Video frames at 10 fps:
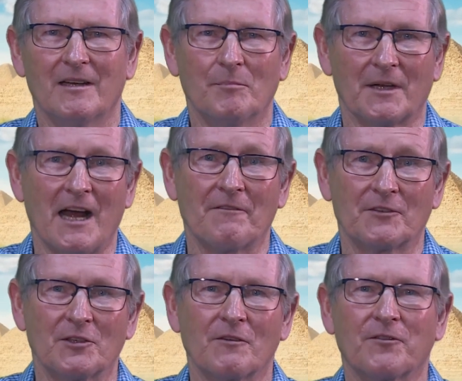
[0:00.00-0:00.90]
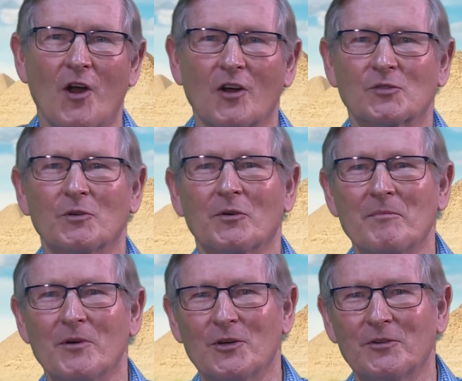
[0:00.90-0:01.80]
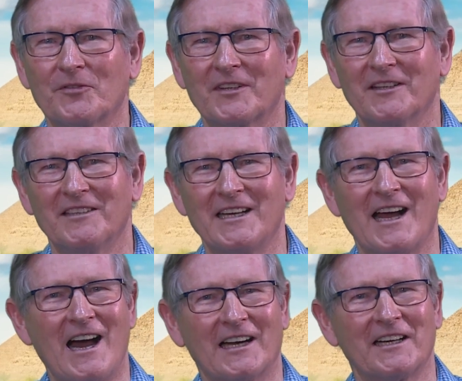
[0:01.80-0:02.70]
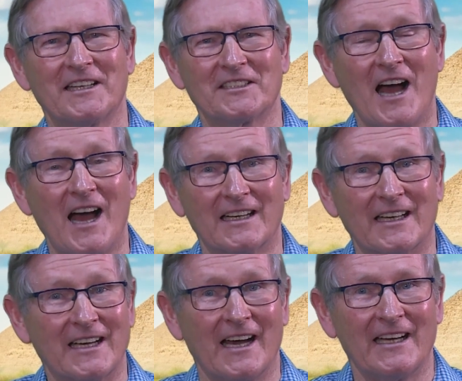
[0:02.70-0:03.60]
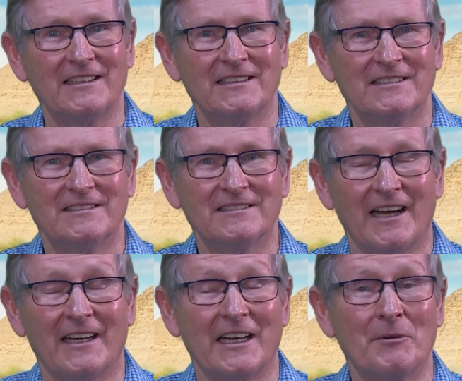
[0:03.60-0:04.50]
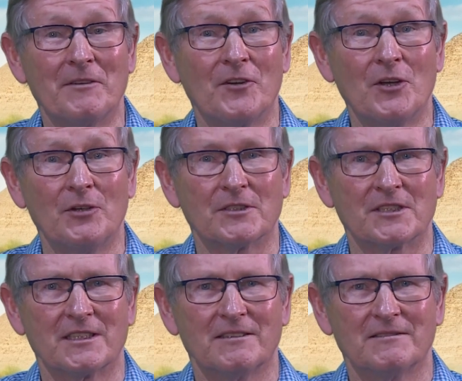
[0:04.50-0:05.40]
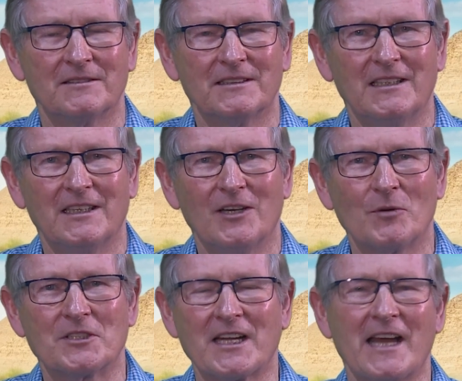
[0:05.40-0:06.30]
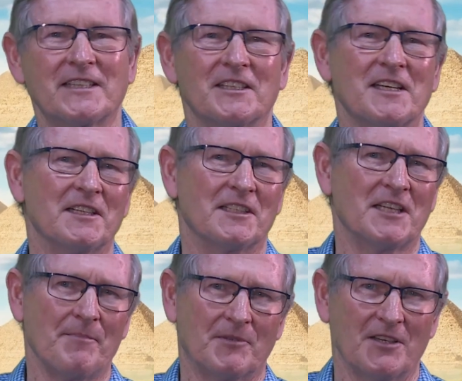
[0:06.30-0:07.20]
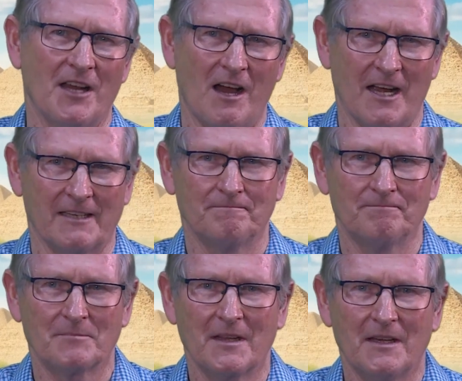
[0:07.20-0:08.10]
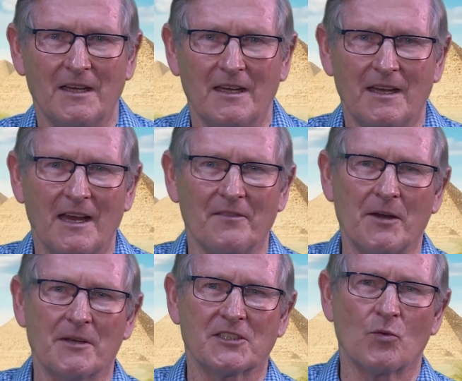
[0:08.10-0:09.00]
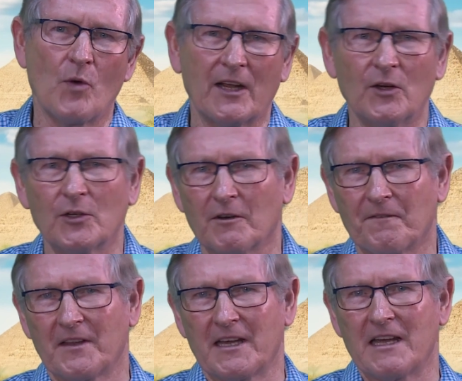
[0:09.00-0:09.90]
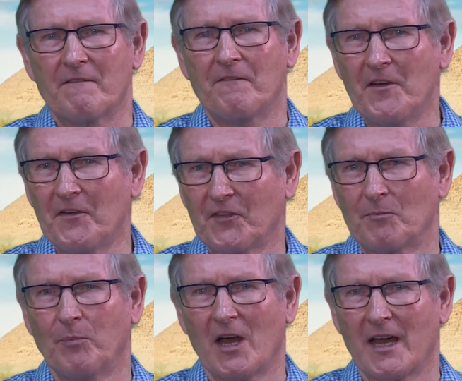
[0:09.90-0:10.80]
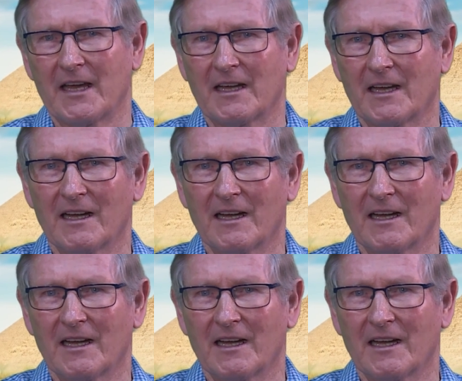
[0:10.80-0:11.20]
But after the frogs were removed, he hardened his heart again and he refused. Which takes us into chapter 9. And there is a record of the fifth plague,